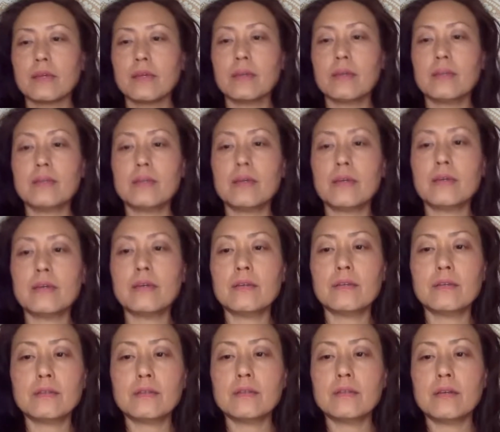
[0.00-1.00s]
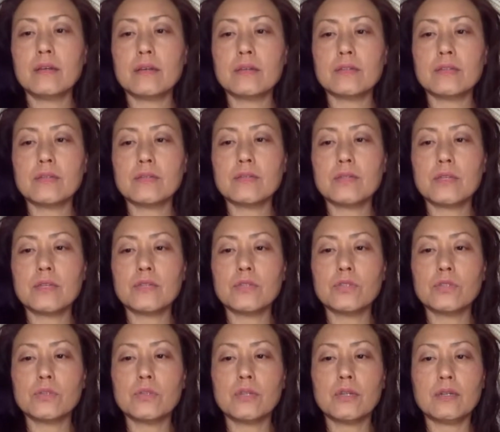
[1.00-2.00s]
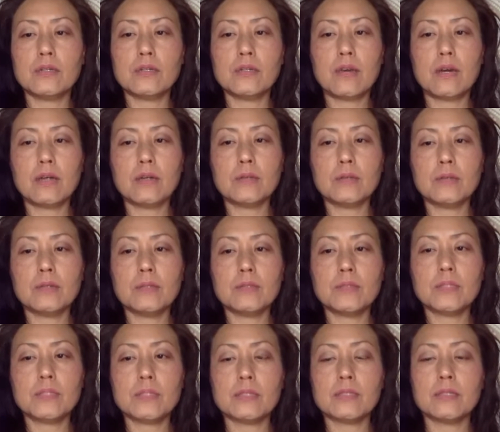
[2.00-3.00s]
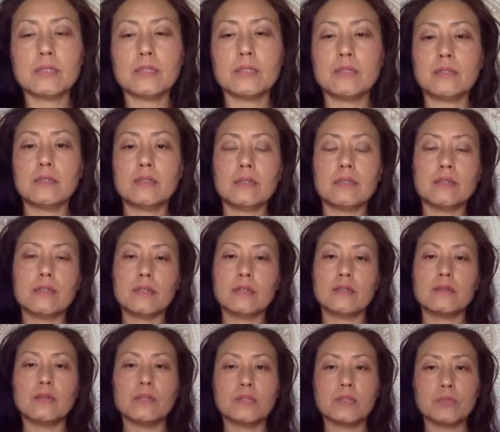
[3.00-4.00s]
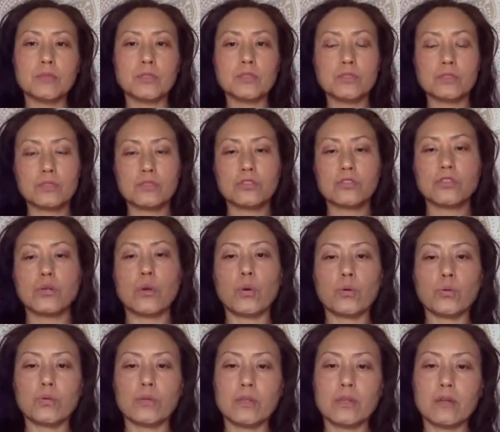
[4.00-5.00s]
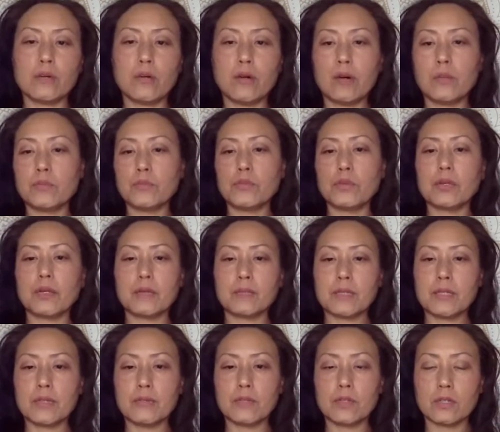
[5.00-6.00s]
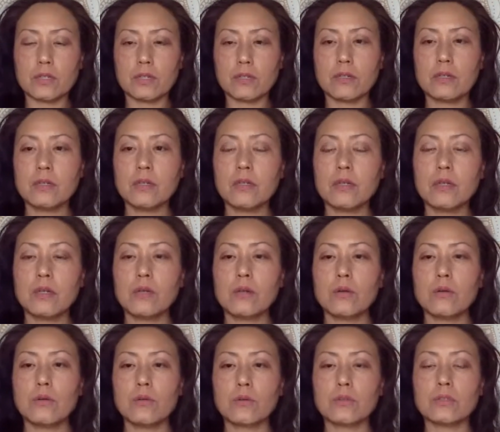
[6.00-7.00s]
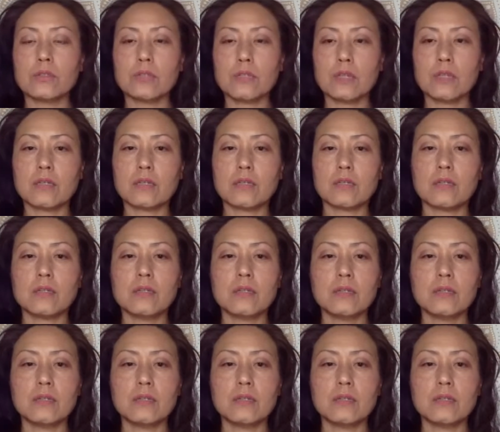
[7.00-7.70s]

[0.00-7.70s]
And a lot of times they even do it anonymously, and they don't want to be shown, look, I'm giving, or they